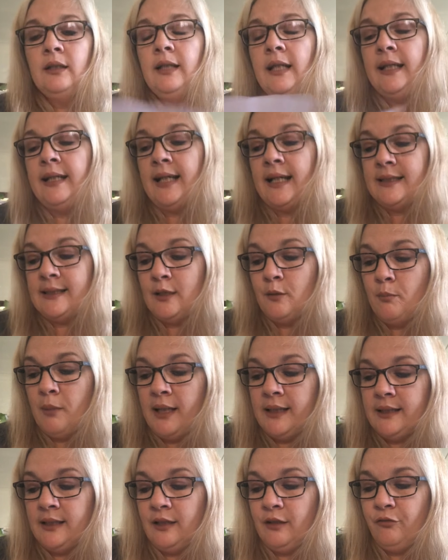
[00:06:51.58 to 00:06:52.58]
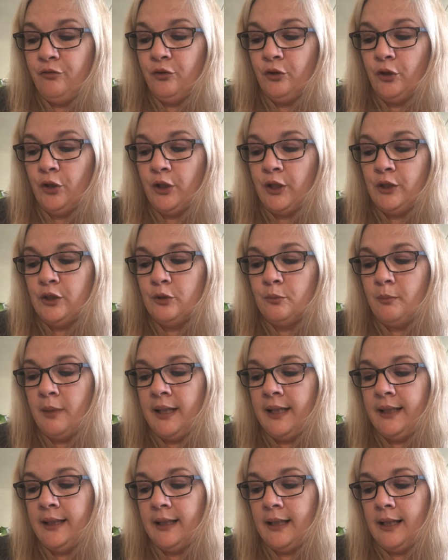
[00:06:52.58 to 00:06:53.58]
It doesn't matter if you're going to
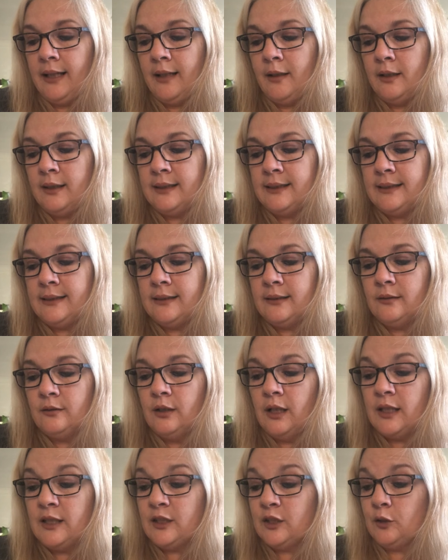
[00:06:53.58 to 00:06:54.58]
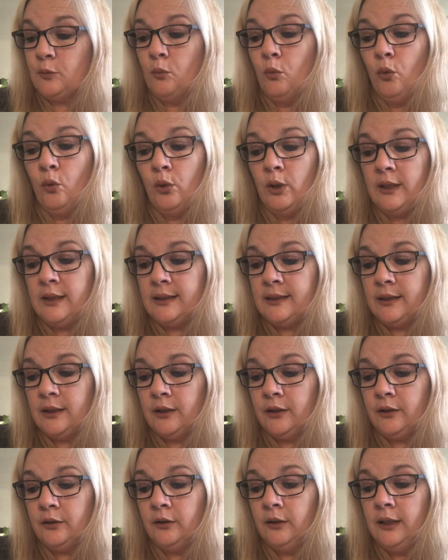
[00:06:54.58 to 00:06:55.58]
make a smaller
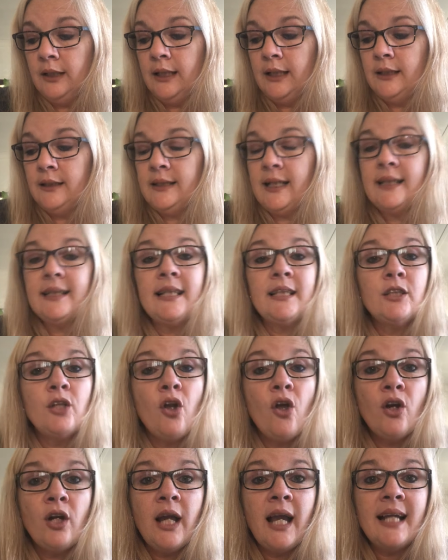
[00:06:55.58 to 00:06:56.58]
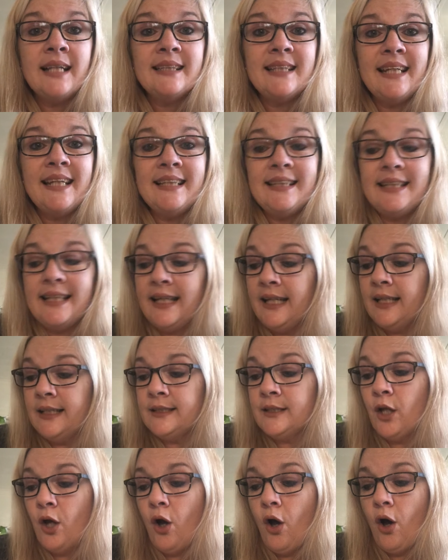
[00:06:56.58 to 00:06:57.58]
circle, just as long as it
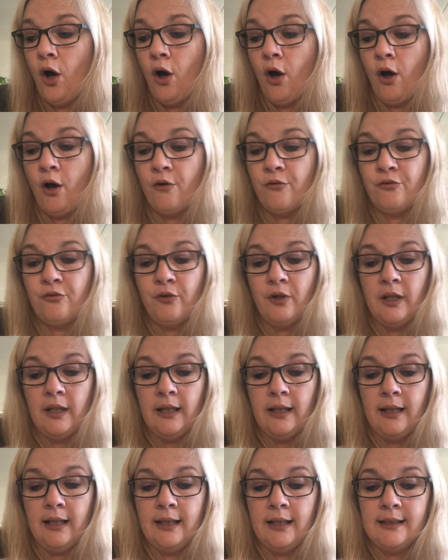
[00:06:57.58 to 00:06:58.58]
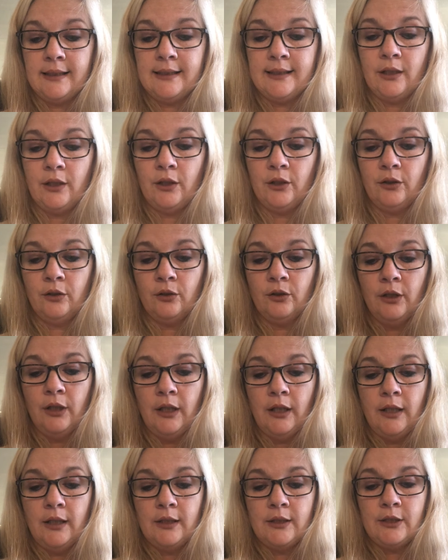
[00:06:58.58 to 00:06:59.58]
is half a circle.
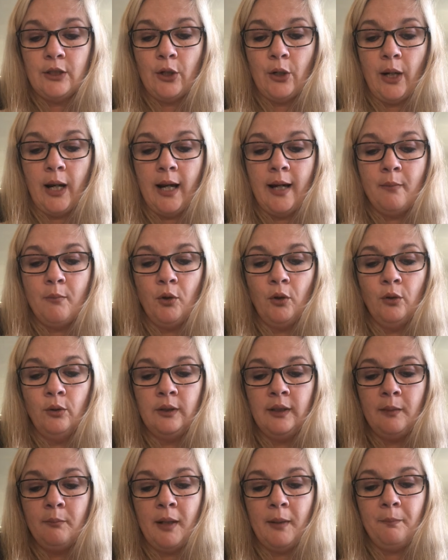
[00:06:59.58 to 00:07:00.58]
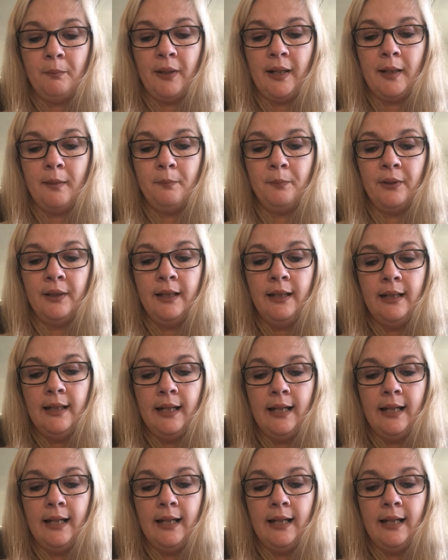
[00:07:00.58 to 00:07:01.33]
So I'm holding my paper